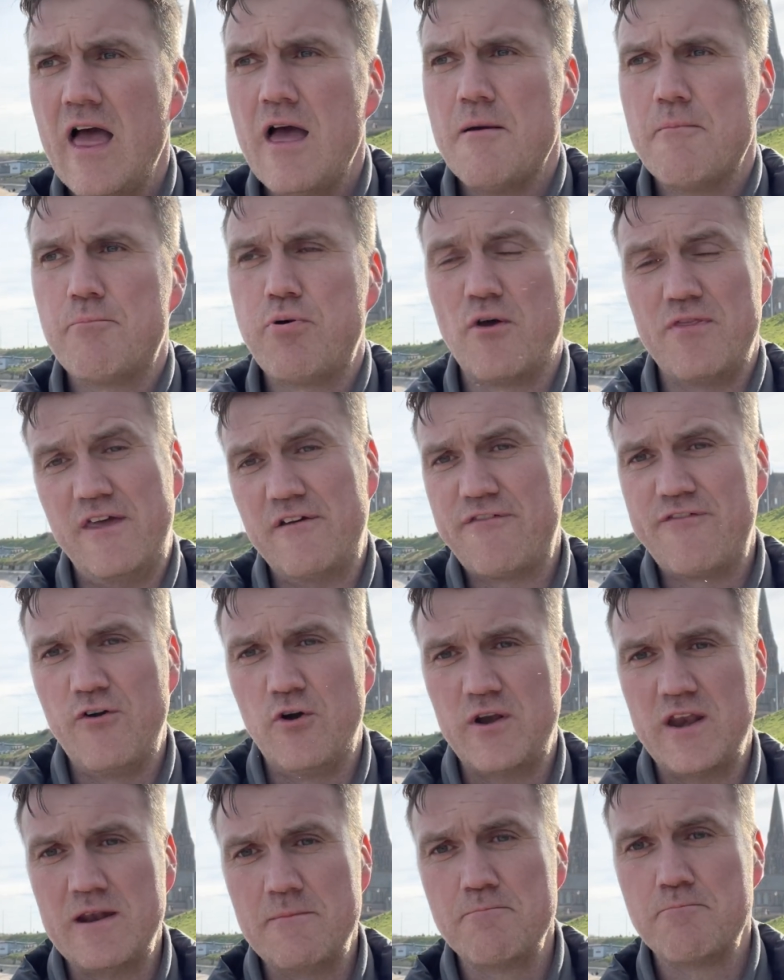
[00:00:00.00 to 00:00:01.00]
put their
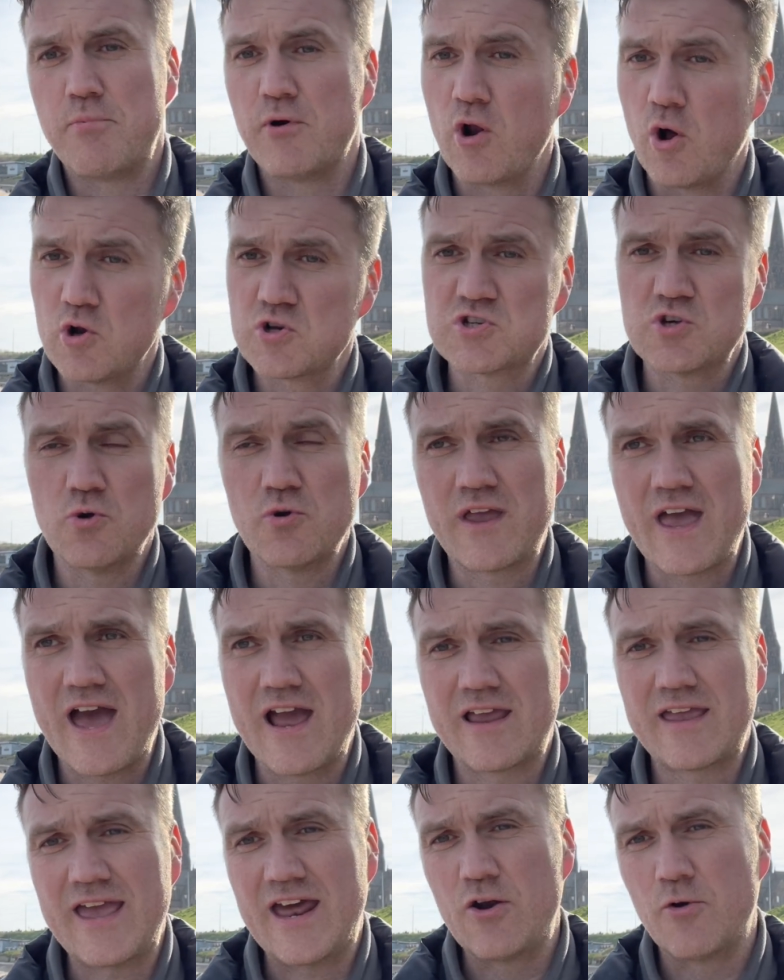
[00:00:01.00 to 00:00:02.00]
foot in, but also
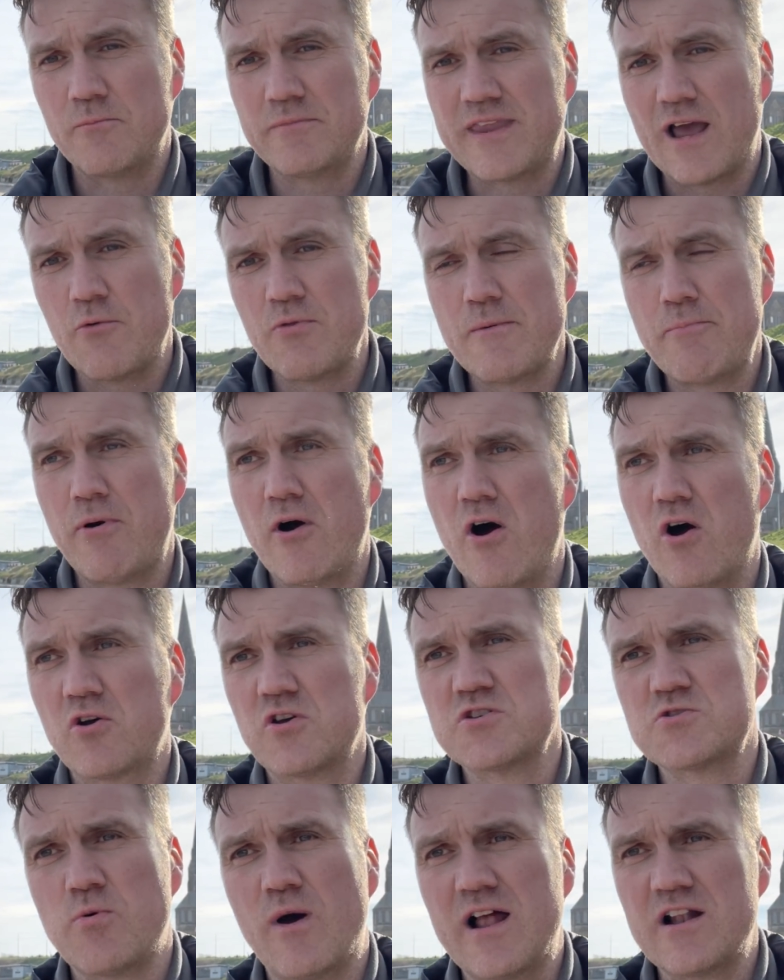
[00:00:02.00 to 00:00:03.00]
get up and down the park
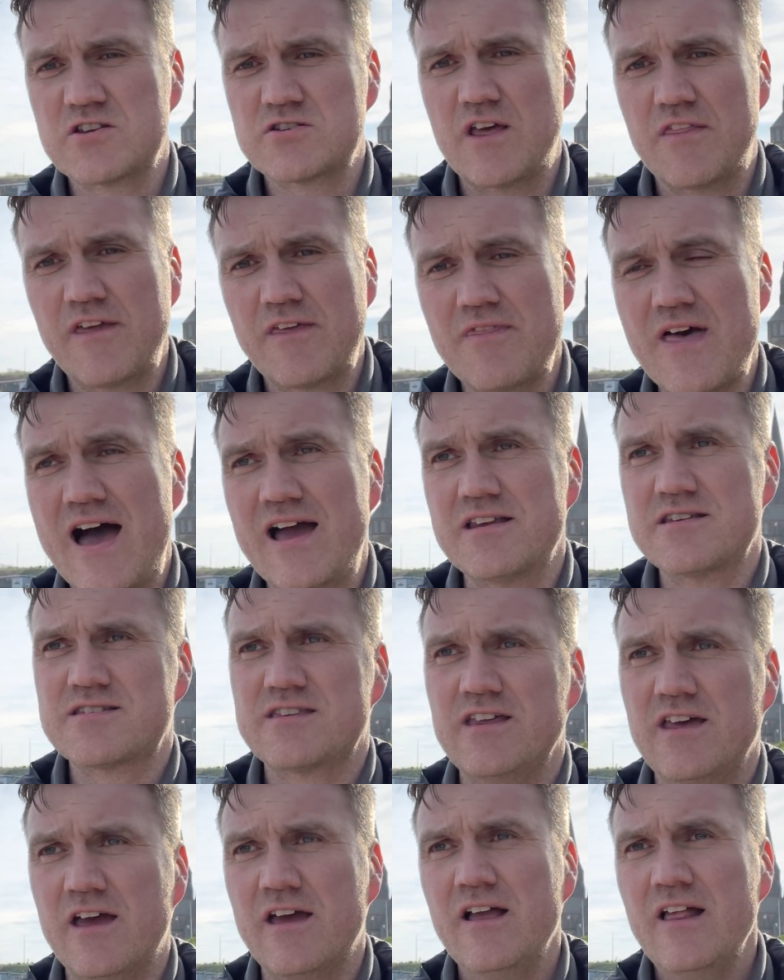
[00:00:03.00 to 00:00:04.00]
as well. So I think
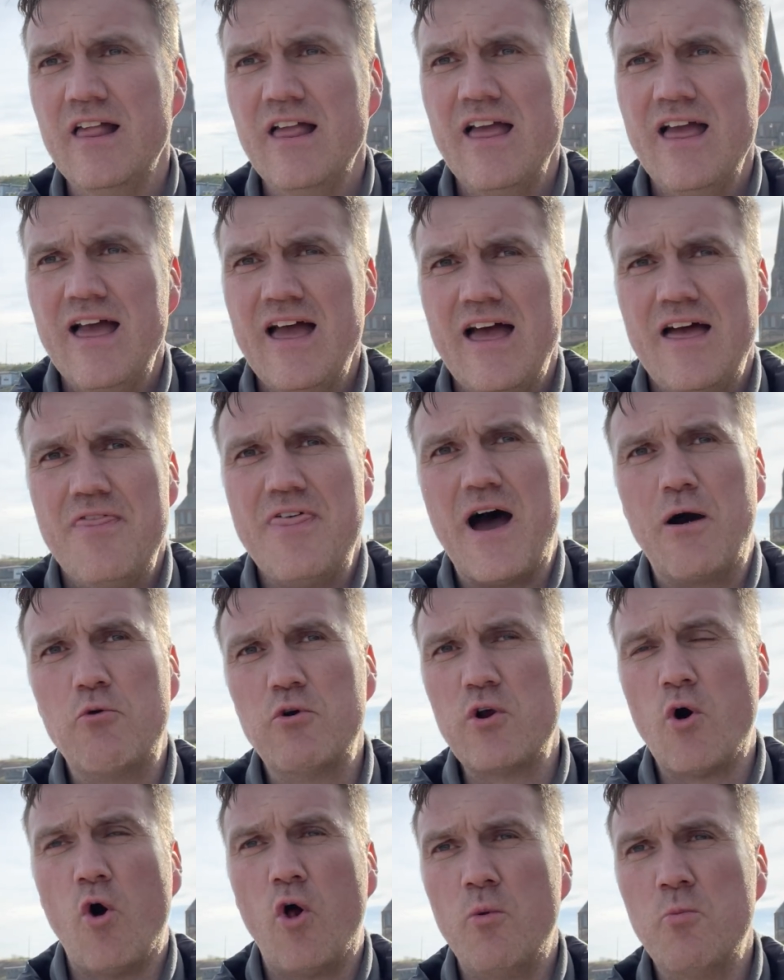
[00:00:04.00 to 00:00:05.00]
that
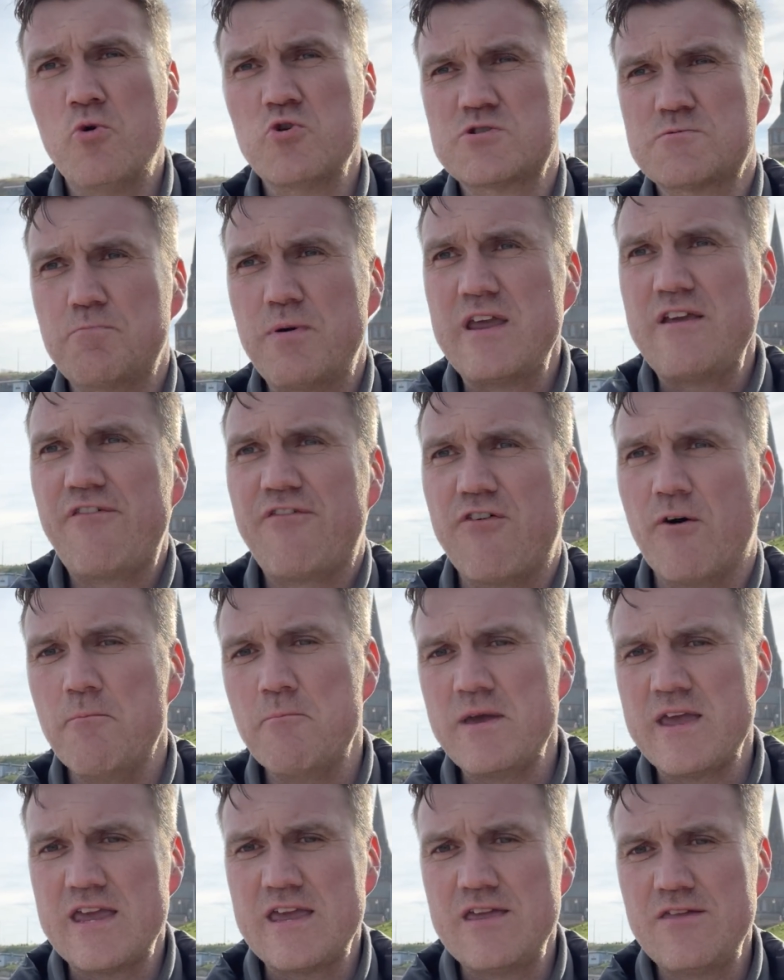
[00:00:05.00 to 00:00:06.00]
would almost be for
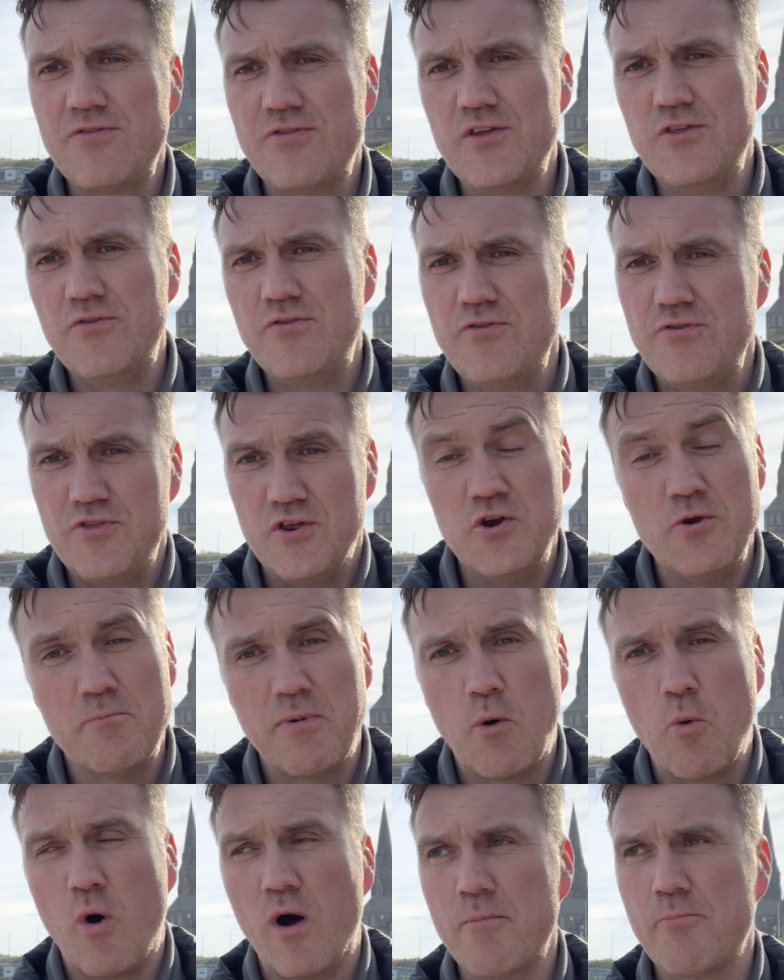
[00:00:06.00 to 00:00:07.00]
me the
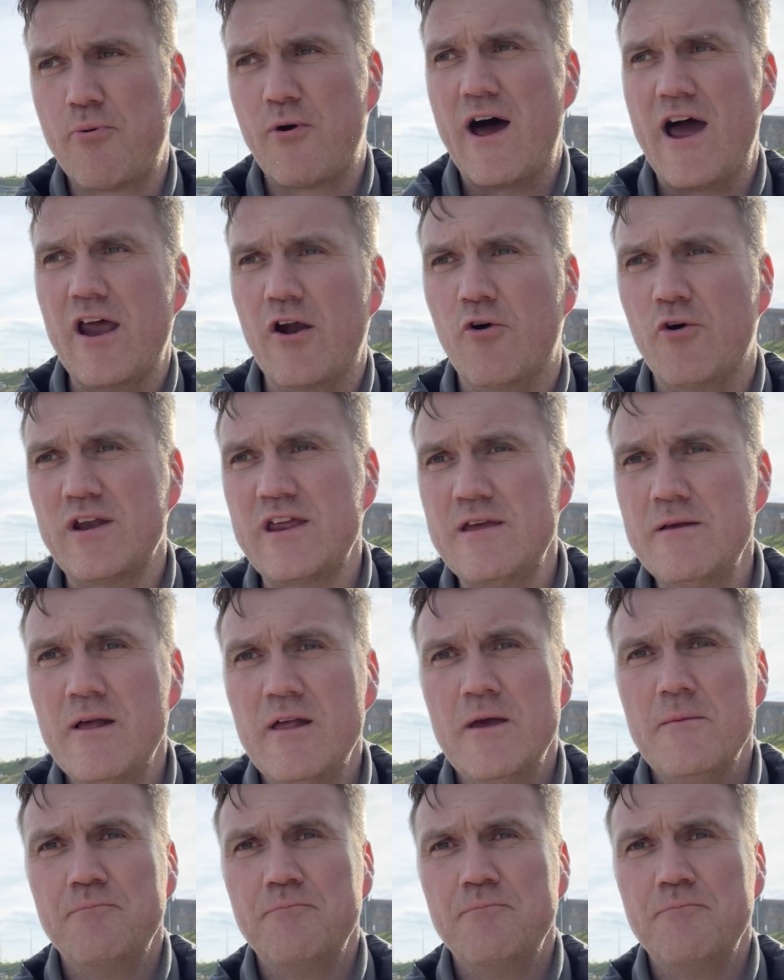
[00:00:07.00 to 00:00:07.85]
number one priority.